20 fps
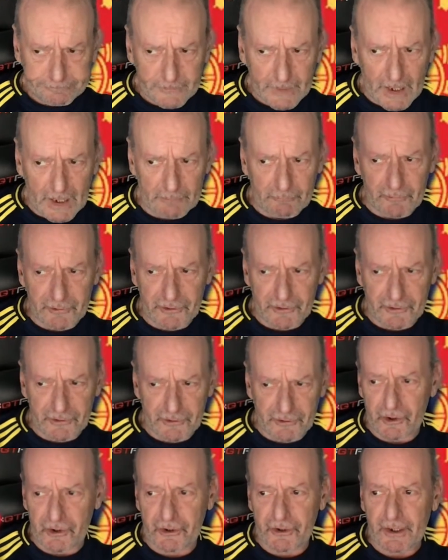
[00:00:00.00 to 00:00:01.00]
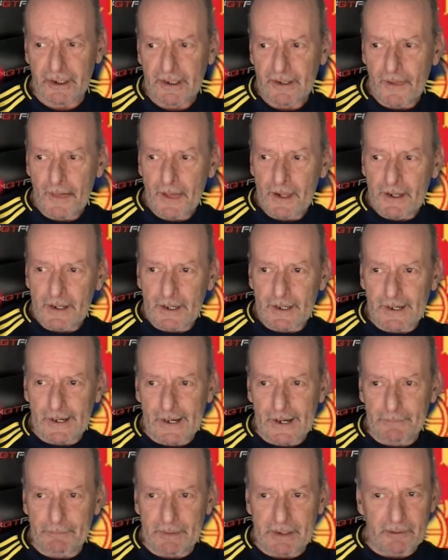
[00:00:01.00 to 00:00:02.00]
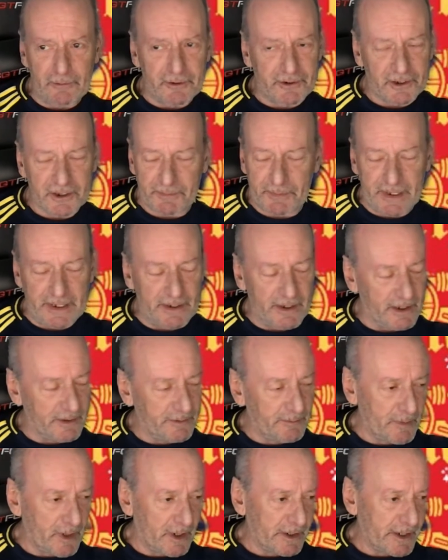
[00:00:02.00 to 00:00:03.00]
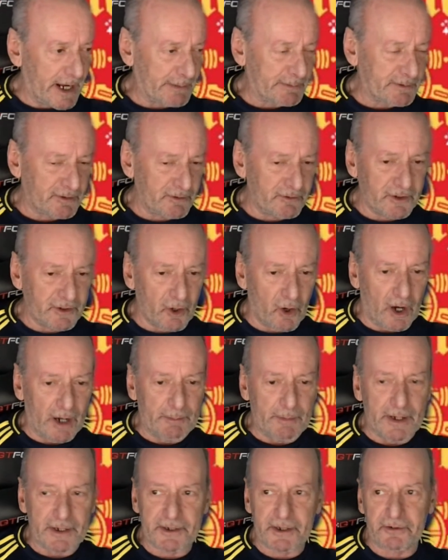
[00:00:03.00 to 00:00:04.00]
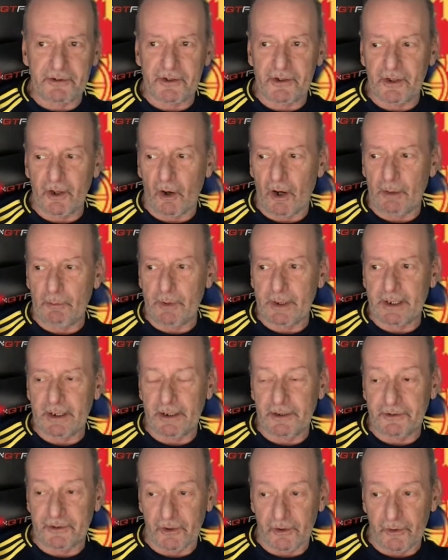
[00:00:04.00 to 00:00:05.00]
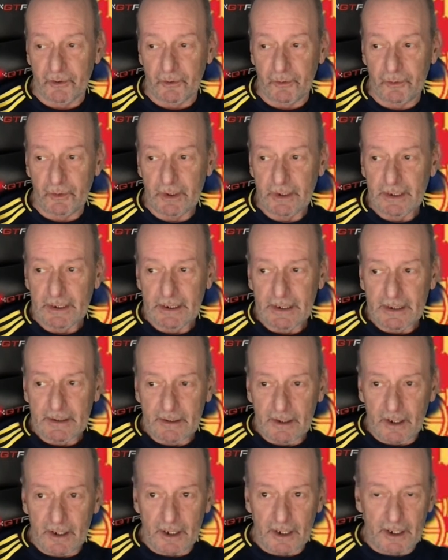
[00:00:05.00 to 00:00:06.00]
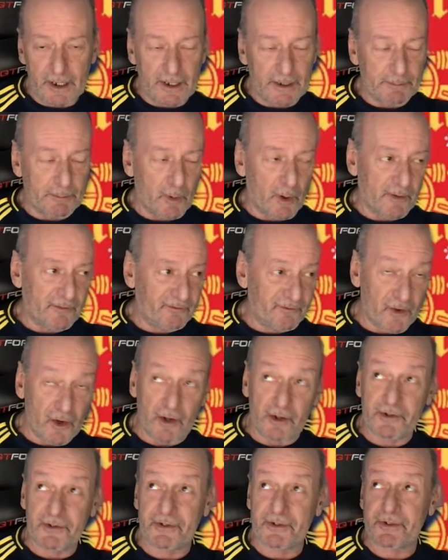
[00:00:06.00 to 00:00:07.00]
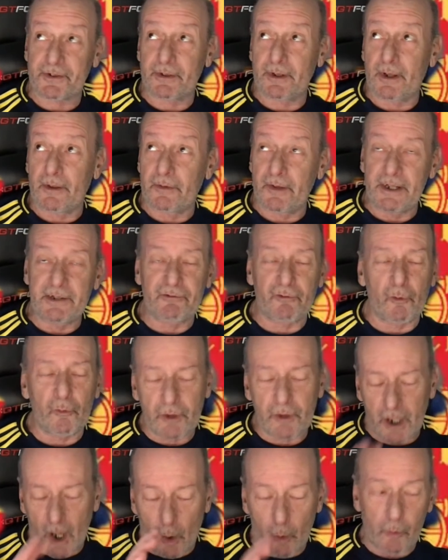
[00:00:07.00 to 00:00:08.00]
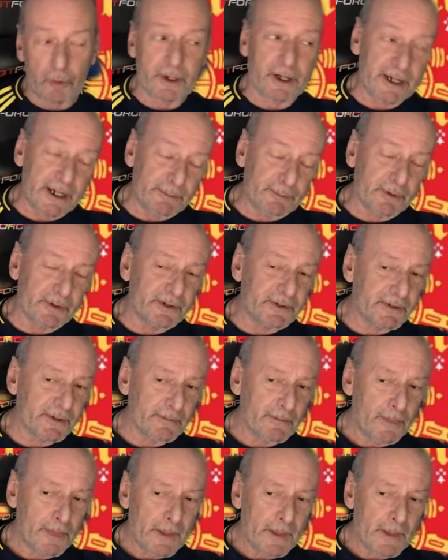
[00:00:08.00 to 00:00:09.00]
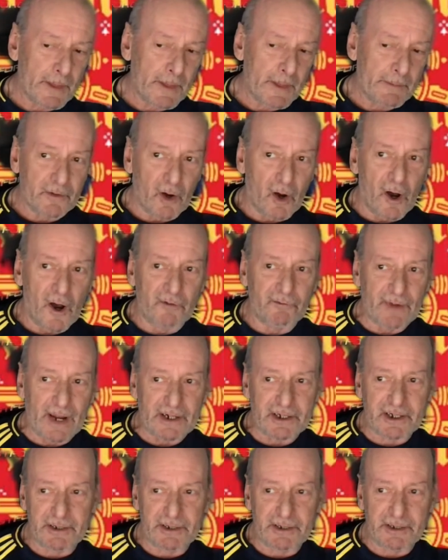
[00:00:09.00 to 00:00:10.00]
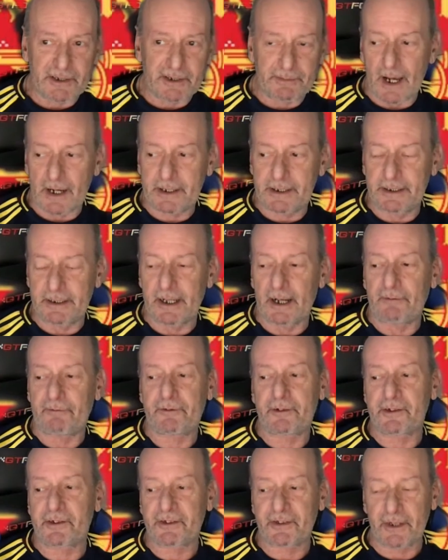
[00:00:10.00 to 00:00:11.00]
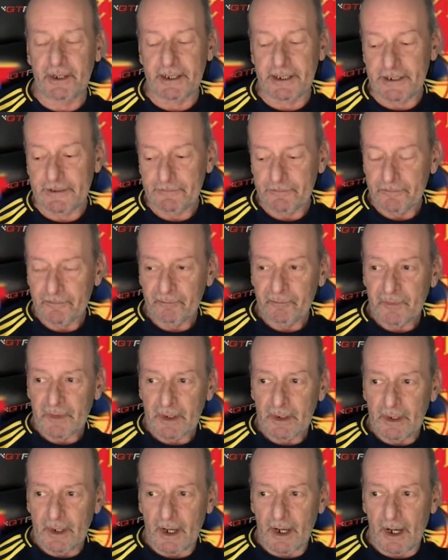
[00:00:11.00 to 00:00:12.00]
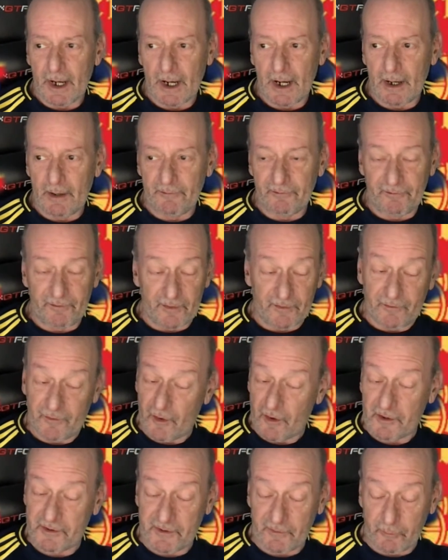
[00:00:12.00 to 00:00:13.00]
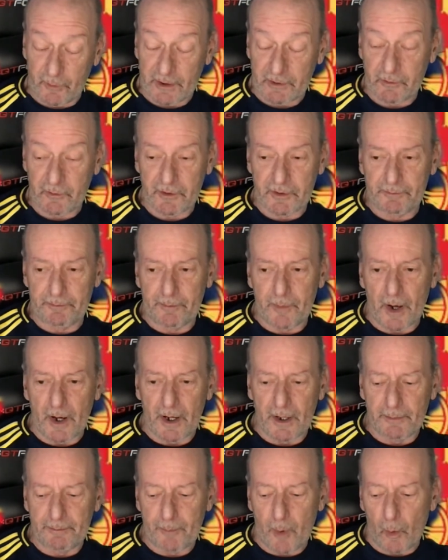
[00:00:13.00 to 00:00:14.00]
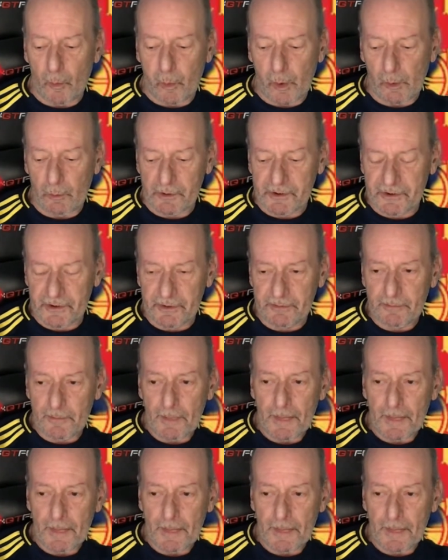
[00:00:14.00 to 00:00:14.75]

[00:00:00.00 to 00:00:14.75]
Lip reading: and researched, it would just be an absolute nightmare. So tonight we're going to do my first. These are all goalkeepers that I've actually been lucky enough to see. The first of which was Bob Wilson,